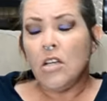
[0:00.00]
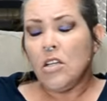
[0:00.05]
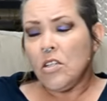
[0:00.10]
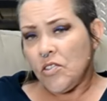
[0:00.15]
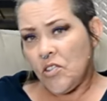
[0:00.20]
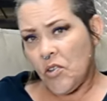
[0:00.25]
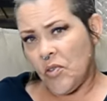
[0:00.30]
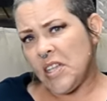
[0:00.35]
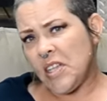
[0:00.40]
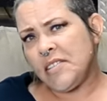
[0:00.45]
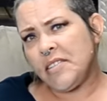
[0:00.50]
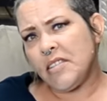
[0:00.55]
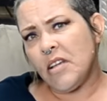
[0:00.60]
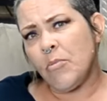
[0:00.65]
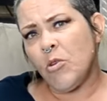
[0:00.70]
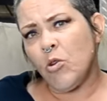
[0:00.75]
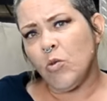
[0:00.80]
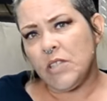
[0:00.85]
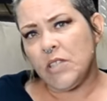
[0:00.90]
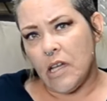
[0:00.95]
So this
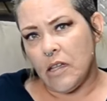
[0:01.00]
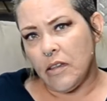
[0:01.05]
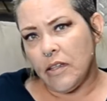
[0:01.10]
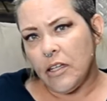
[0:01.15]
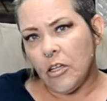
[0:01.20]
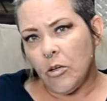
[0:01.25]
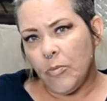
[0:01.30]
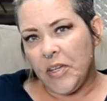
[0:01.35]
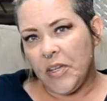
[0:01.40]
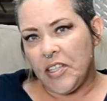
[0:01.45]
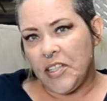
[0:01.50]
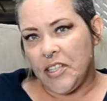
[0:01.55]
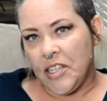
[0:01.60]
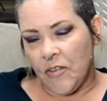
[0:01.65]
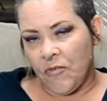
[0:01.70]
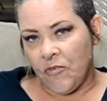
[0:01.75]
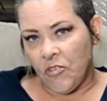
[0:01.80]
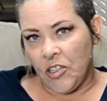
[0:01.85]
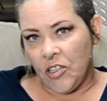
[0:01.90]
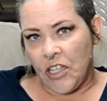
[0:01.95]
summer was a little bit
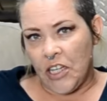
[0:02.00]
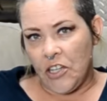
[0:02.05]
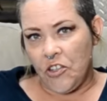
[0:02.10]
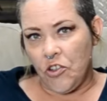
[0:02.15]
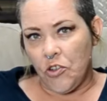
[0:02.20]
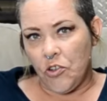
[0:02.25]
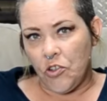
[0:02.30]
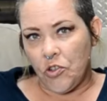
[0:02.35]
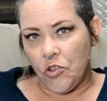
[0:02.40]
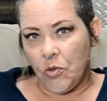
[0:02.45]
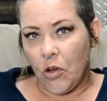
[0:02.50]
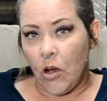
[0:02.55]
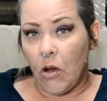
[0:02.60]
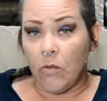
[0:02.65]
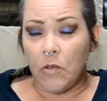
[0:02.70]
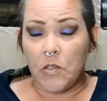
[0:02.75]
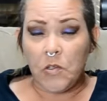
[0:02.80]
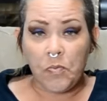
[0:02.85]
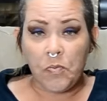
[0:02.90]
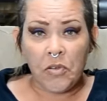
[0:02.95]
different than usual.
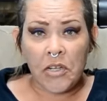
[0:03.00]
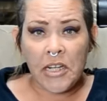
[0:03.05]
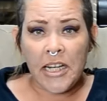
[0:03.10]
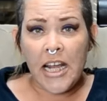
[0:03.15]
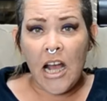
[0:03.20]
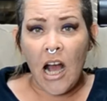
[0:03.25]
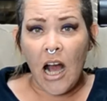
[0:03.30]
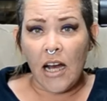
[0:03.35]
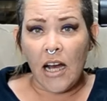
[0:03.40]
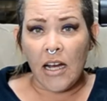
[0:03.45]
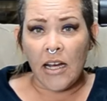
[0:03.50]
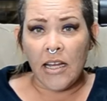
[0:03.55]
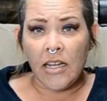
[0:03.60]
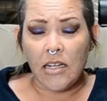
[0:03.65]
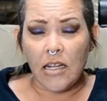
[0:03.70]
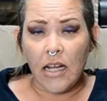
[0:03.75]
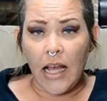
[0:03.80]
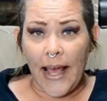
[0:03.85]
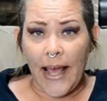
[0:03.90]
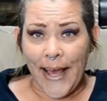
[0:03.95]
It was pretty hot,
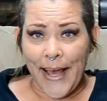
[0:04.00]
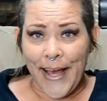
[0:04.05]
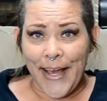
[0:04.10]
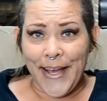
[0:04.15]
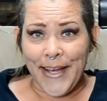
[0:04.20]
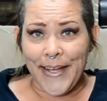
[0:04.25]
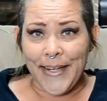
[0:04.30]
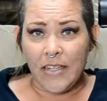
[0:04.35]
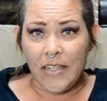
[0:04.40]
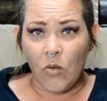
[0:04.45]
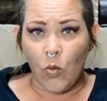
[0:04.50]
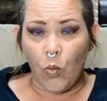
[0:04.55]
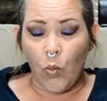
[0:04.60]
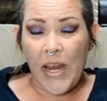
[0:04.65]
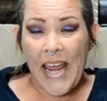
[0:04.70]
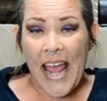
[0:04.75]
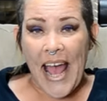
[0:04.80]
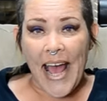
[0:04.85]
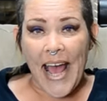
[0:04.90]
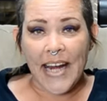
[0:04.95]
and
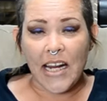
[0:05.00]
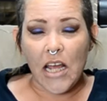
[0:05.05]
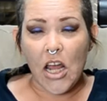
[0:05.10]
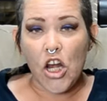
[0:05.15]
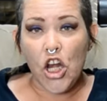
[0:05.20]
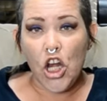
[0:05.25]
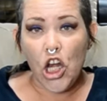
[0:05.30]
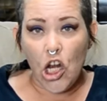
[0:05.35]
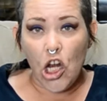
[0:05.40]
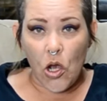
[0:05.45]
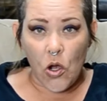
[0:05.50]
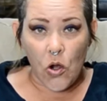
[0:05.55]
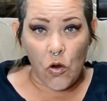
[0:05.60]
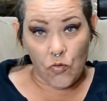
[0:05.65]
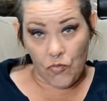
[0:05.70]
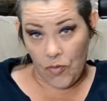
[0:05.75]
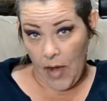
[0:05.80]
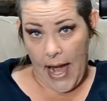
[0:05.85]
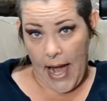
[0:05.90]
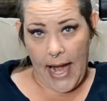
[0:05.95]
we had
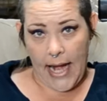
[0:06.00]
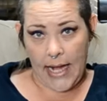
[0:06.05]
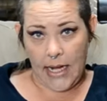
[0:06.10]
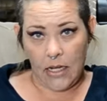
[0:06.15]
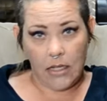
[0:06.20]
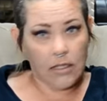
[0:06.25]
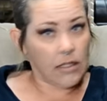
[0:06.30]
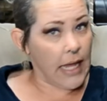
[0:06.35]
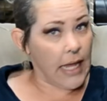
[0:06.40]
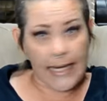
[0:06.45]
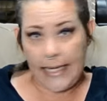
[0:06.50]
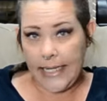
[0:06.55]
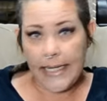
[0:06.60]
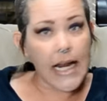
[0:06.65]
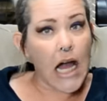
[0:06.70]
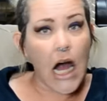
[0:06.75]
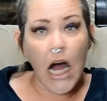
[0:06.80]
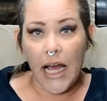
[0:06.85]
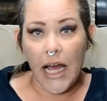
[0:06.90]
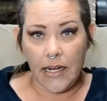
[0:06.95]
no rain, like
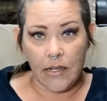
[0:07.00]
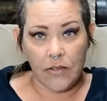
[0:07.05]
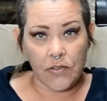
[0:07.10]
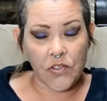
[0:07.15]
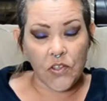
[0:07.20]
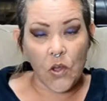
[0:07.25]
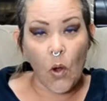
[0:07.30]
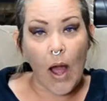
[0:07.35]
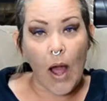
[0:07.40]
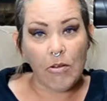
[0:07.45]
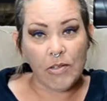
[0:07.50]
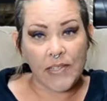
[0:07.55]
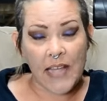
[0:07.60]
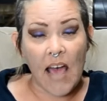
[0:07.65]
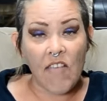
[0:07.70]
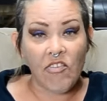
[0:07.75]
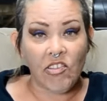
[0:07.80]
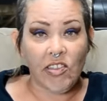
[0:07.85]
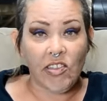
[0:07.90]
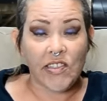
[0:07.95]
none. So I was
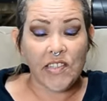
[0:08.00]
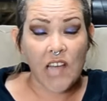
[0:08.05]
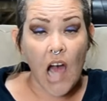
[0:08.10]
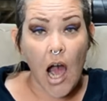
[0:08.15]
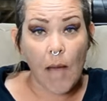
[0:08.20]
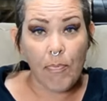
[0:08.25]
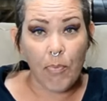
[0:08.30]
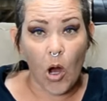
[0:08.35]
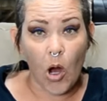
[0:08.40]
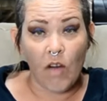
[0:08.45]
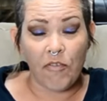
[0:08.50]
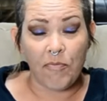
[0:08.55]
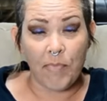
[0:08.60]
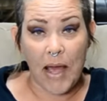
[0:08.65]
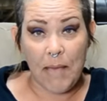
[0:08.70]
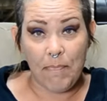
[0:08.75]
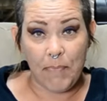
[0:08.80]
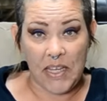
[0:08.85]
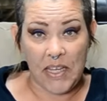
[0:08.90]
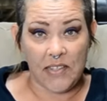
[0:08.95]
having to top off
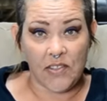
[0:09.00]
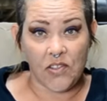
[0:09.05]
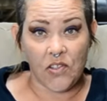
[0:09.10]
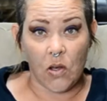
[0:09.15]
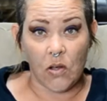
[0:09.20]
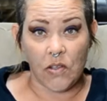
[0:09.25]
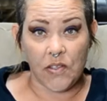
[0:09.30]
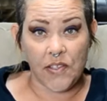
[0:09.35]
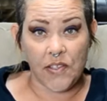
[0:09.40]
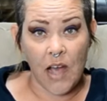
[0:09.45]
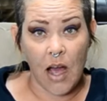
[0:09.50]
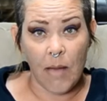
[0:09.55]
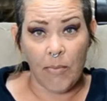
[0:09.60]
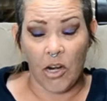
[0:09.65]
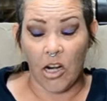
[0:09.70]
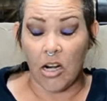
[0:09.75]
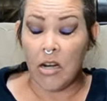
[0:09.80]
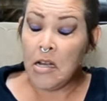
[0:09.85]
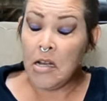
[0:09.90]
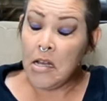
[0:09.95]
my bins all summer.